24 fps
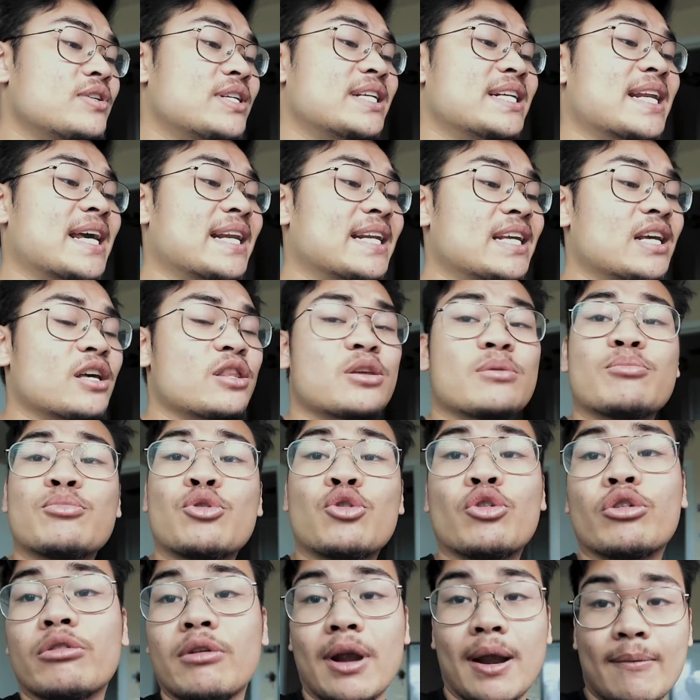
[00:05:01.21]
need any other
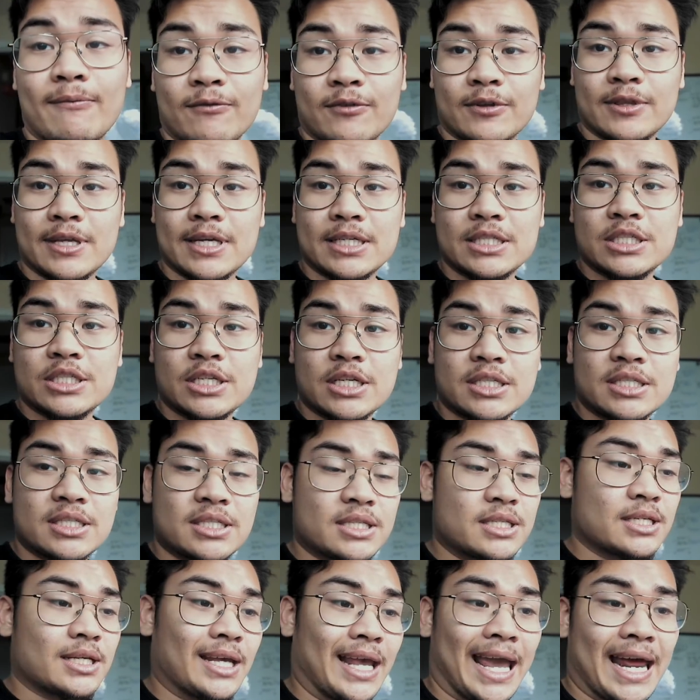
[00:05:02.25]
program for this,
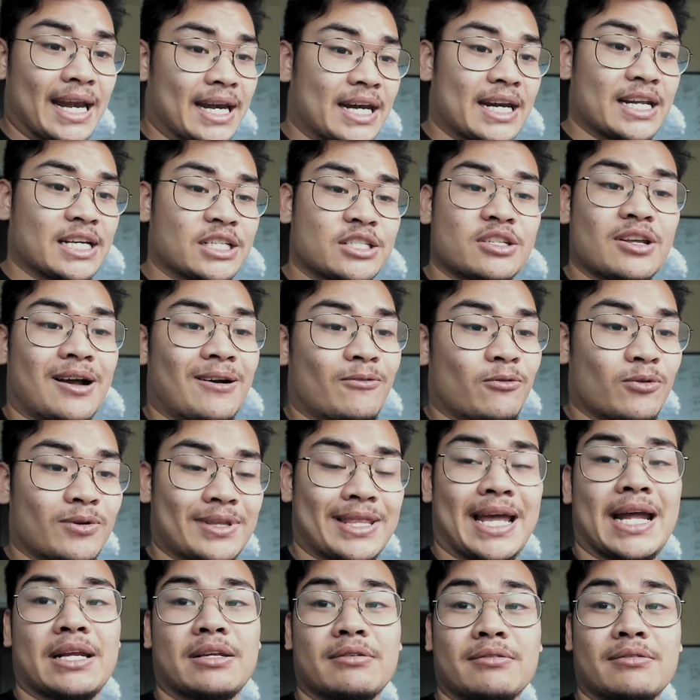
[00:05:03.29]
just the editing software that